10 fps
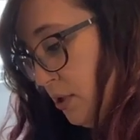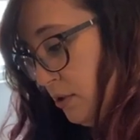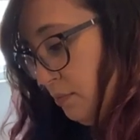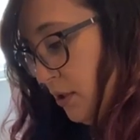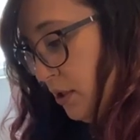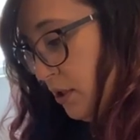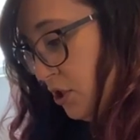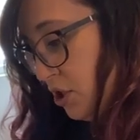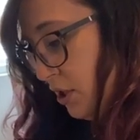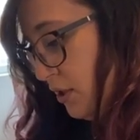Piri
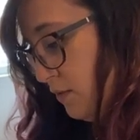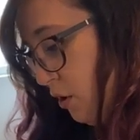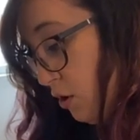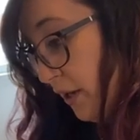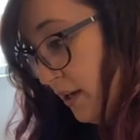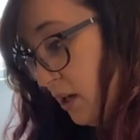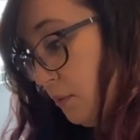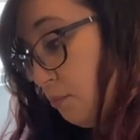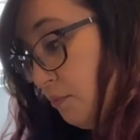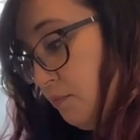piri chicken. These are all like,